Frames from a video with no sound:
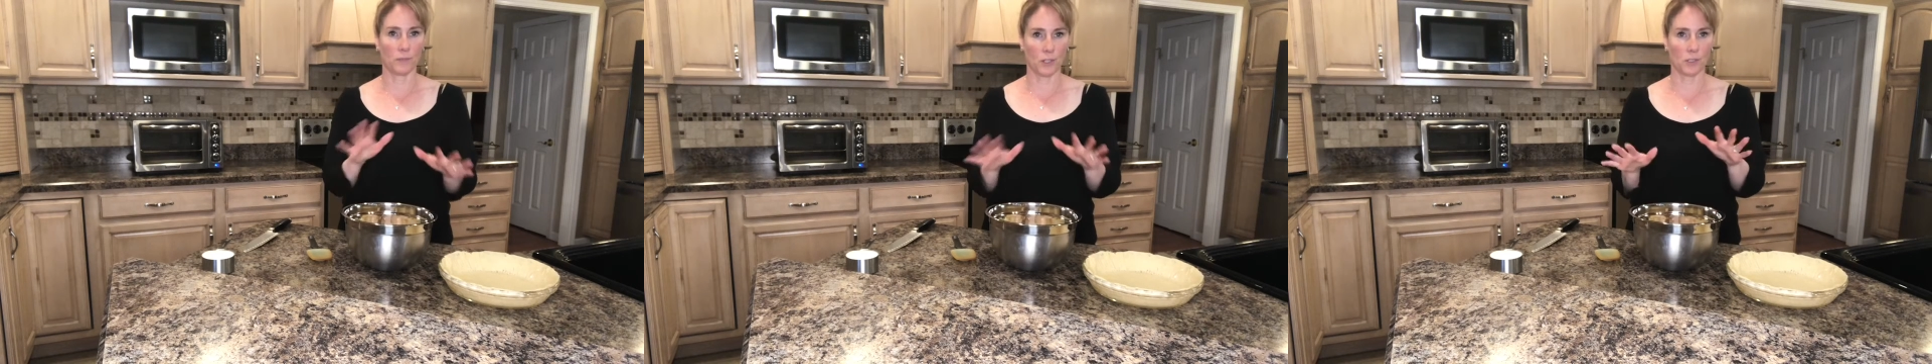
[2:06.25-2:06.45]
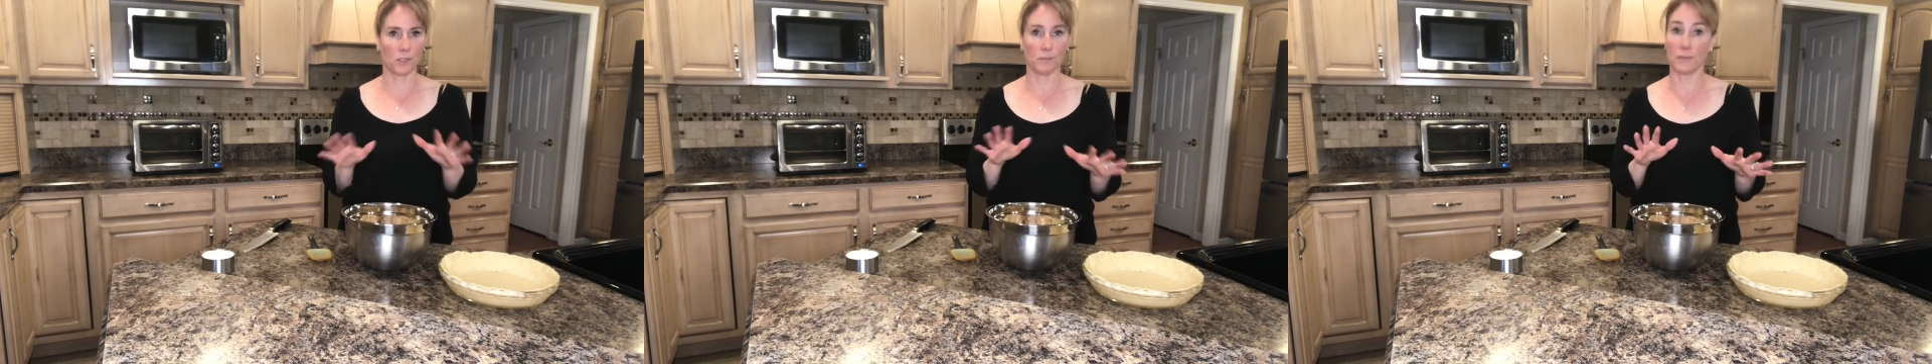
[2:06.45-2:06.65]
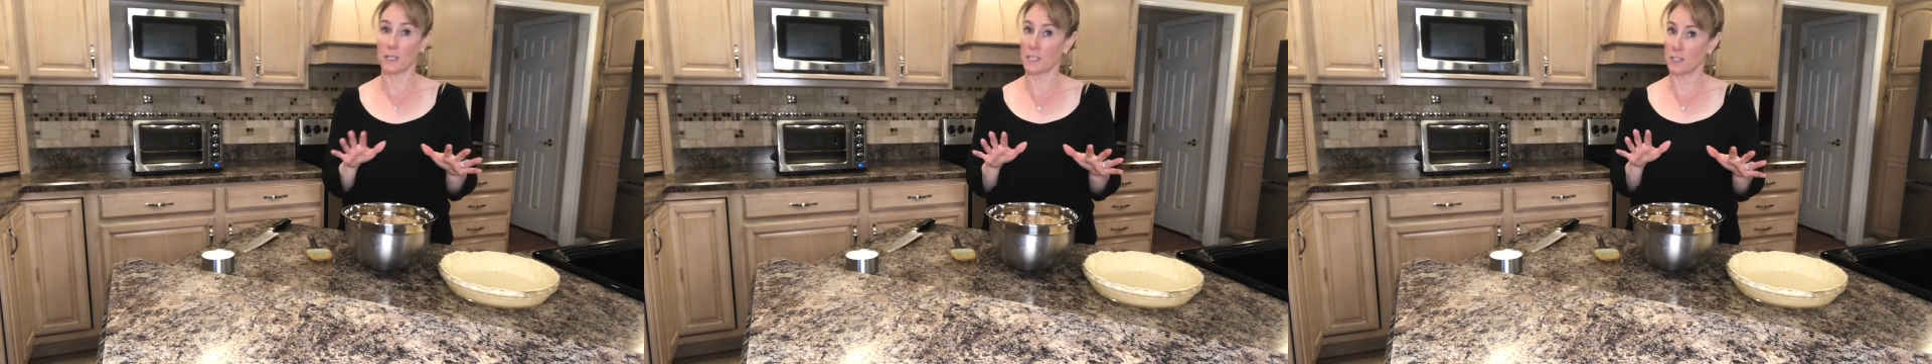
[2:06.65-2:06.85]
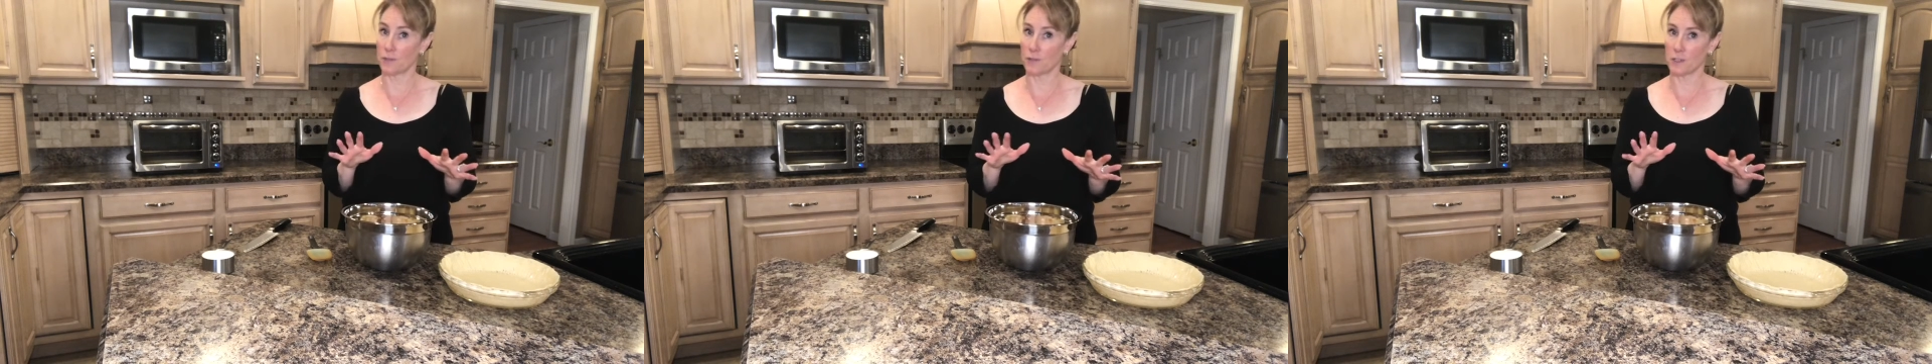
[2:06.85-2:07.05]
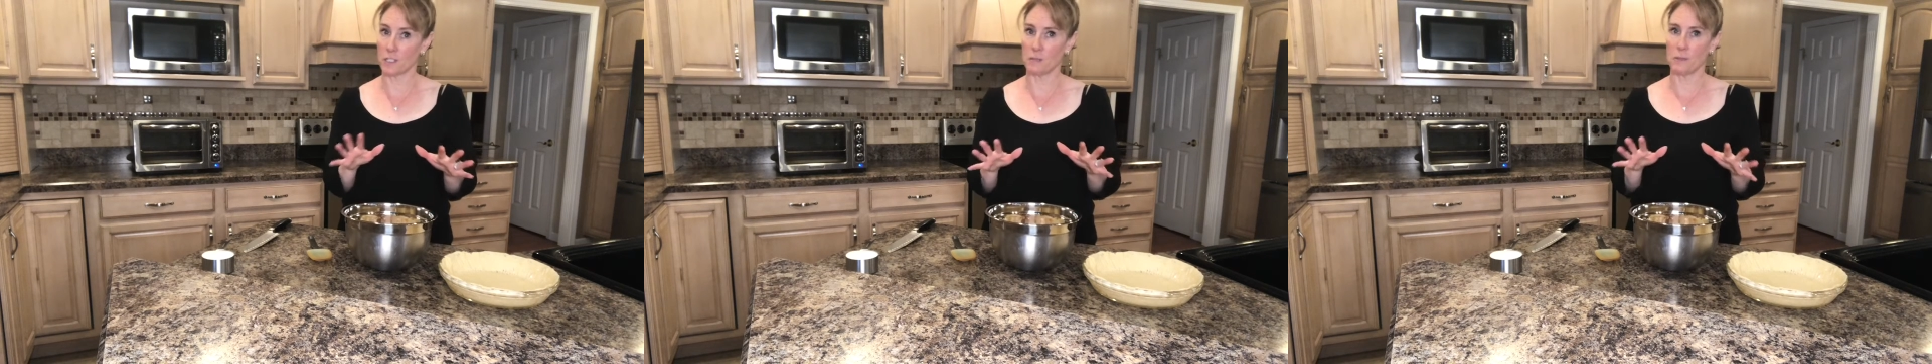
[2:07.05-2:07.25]
there's a big
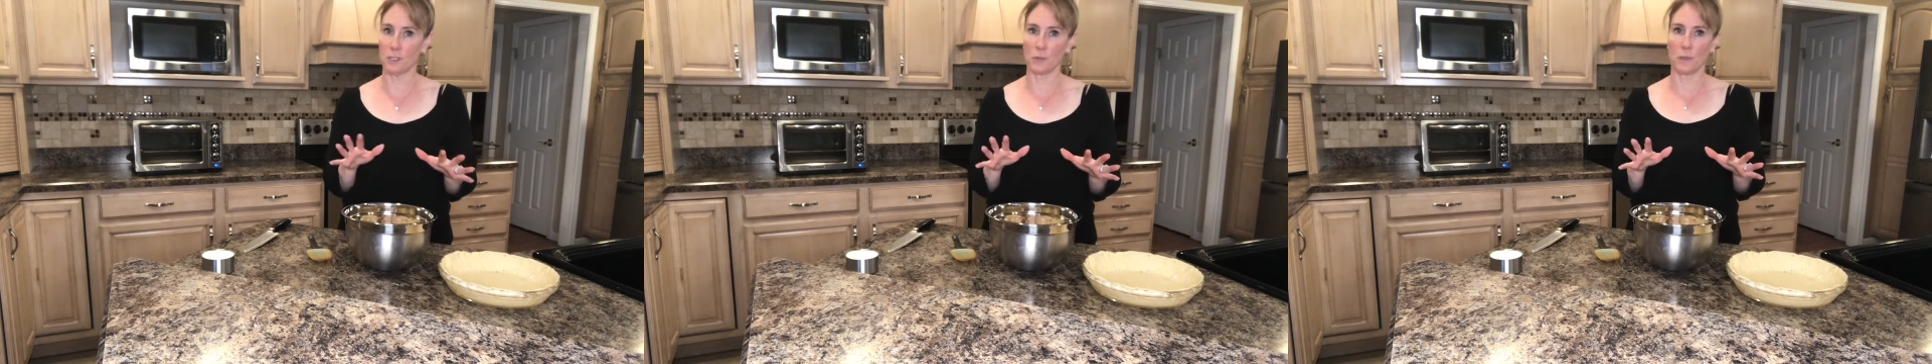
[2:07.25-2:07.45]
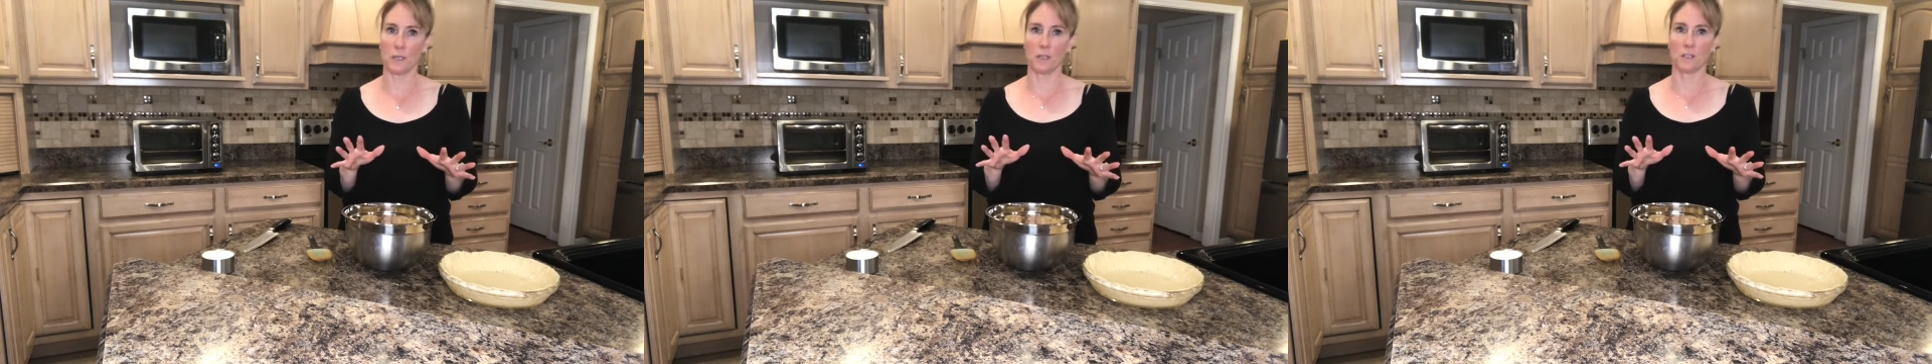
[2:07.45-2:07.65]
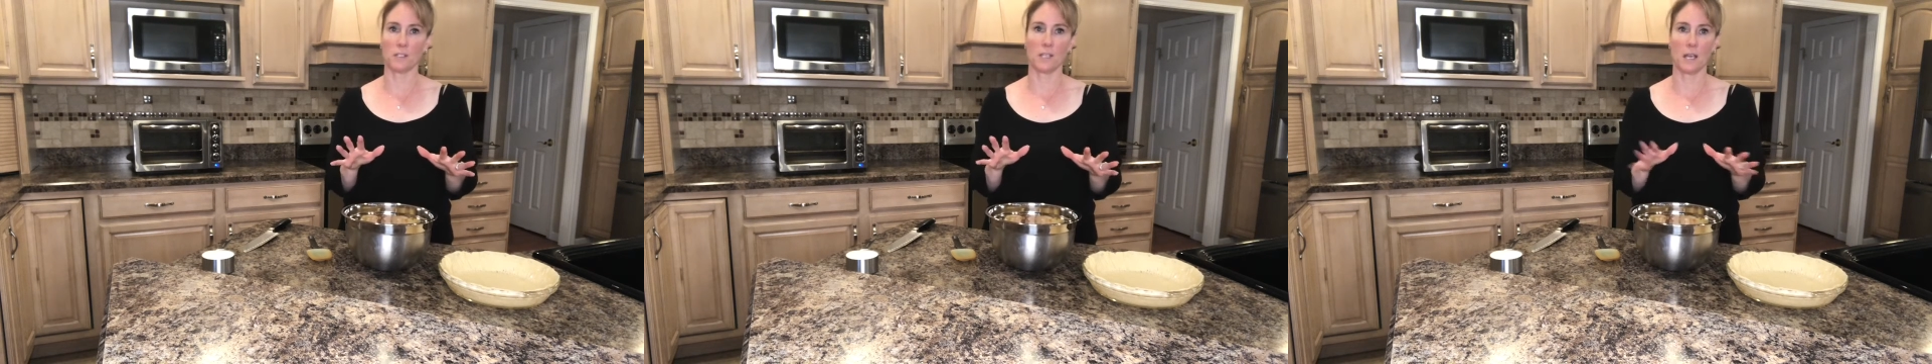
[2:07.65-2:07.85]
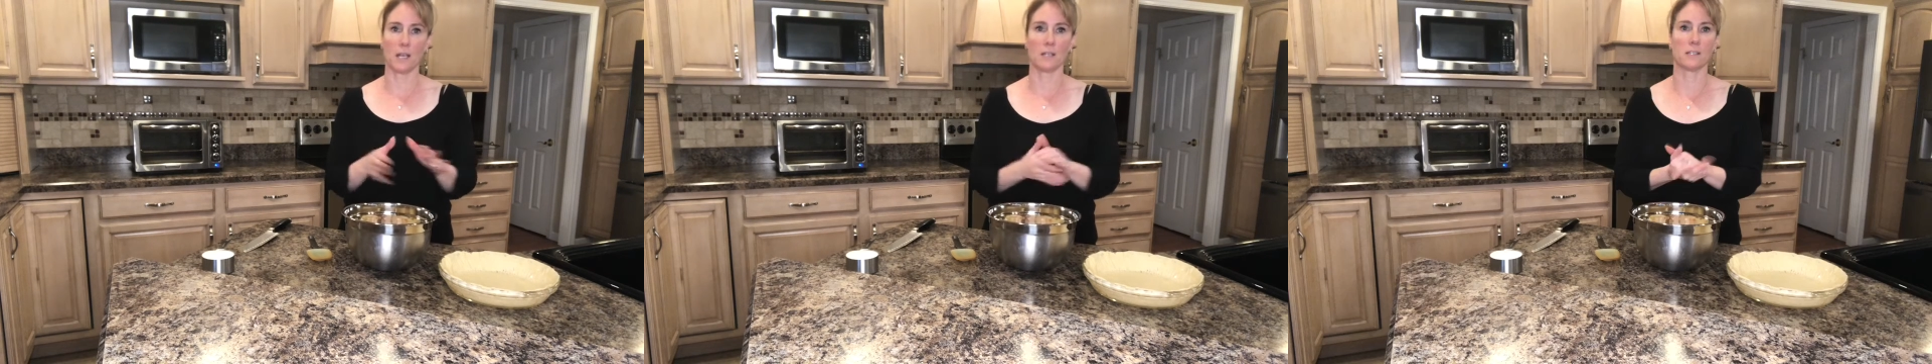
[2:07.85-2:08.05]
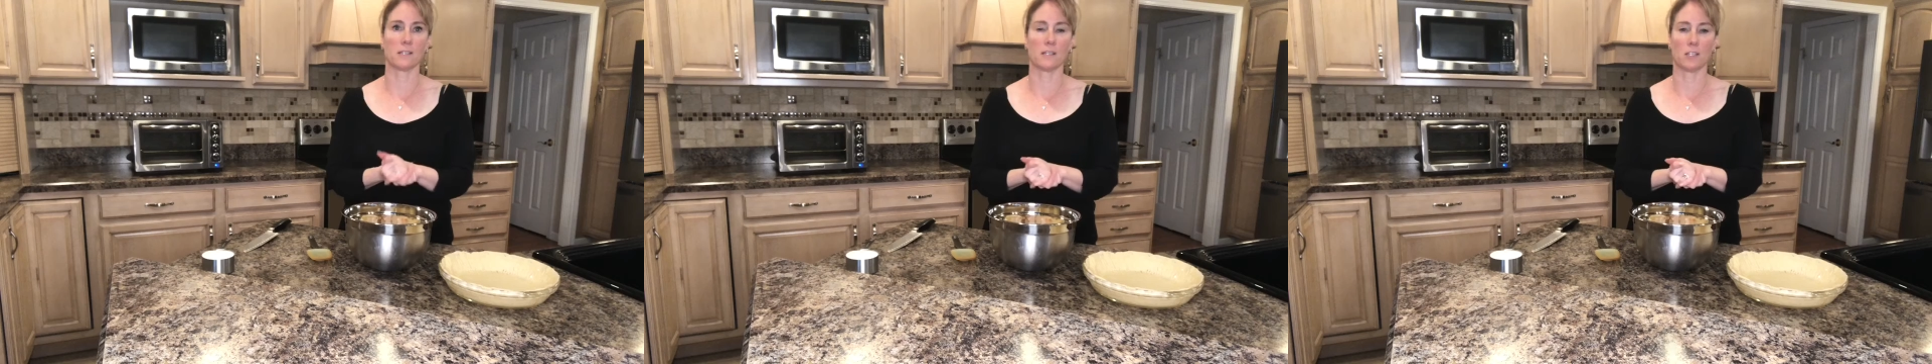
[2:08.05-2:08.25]
difference between the
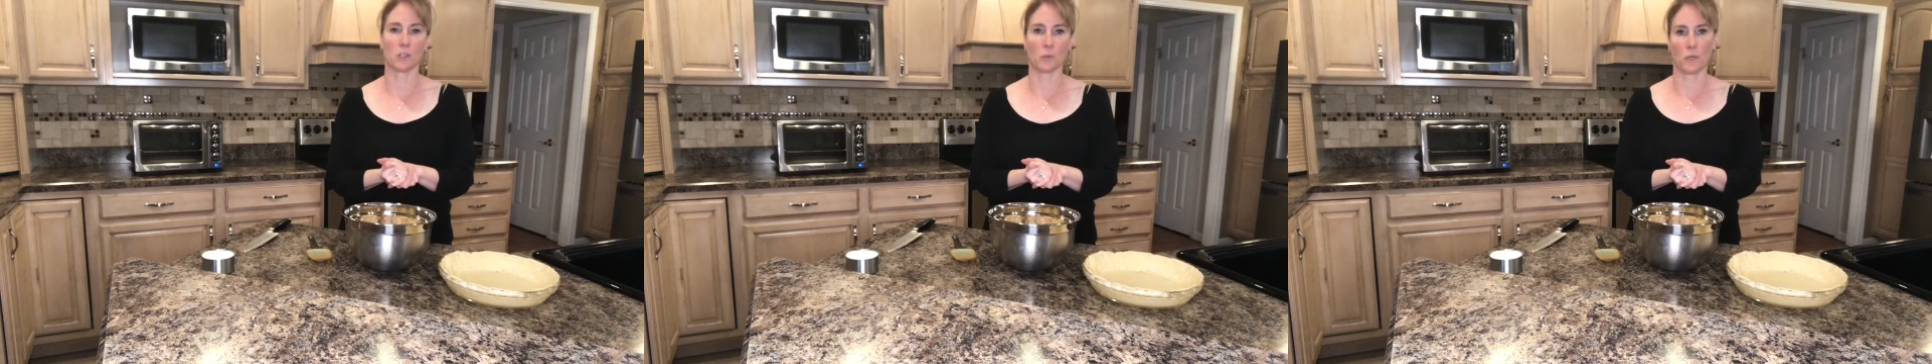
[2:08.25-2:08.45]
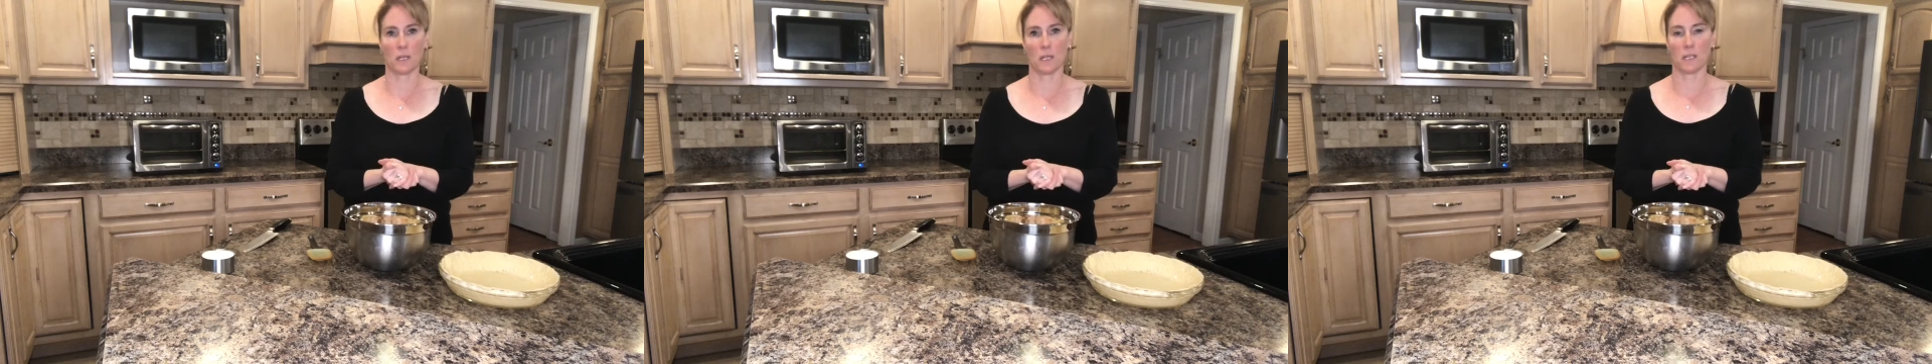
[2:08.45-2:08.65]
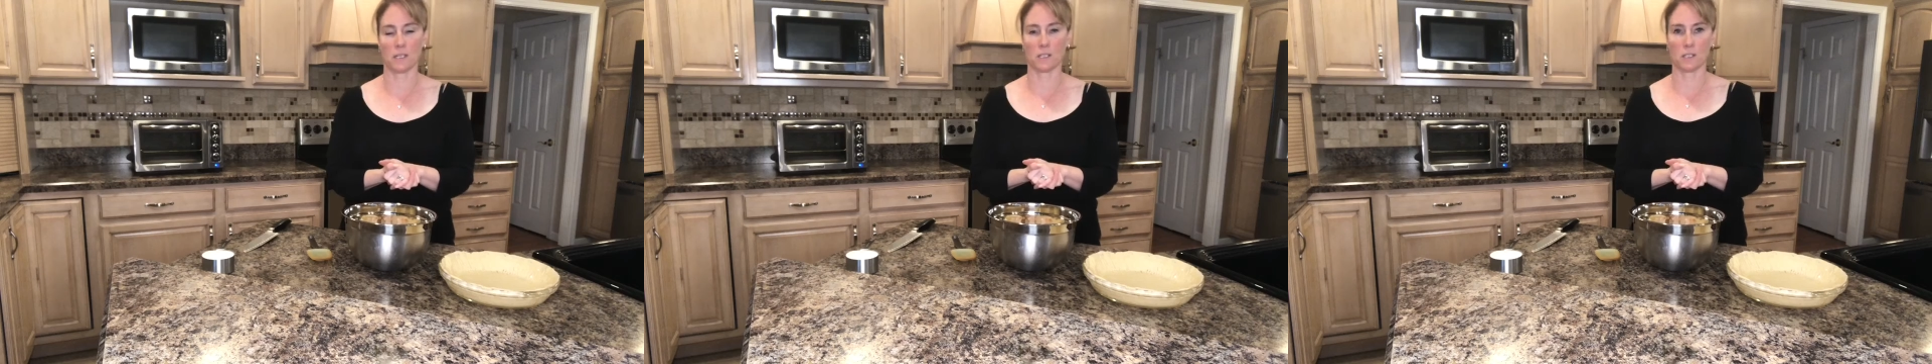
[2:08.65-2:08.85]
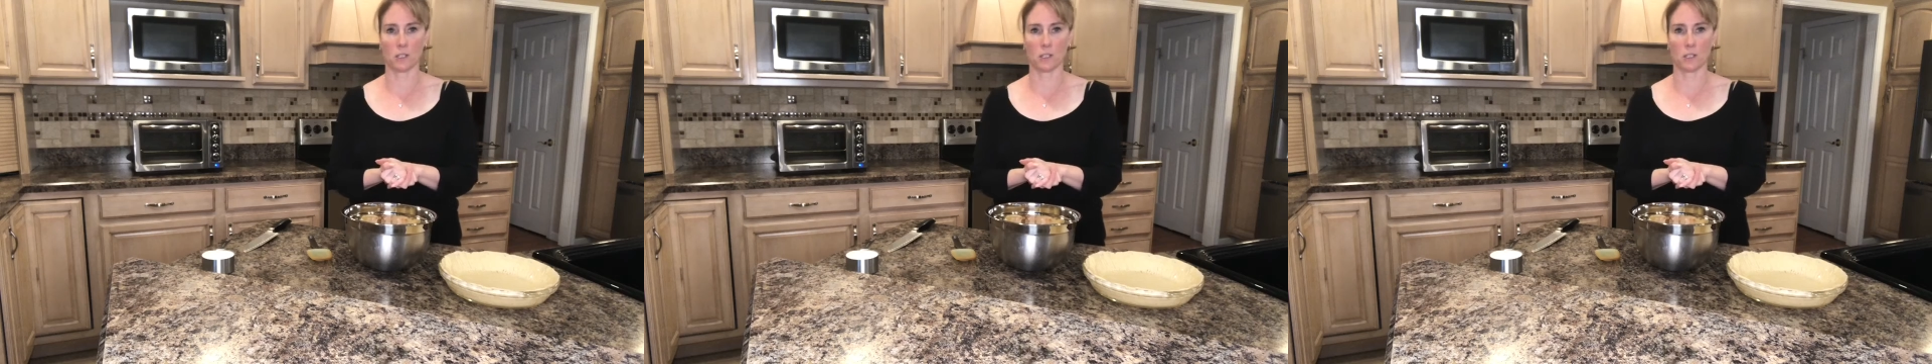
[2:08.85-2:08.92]
taste and the sweetness,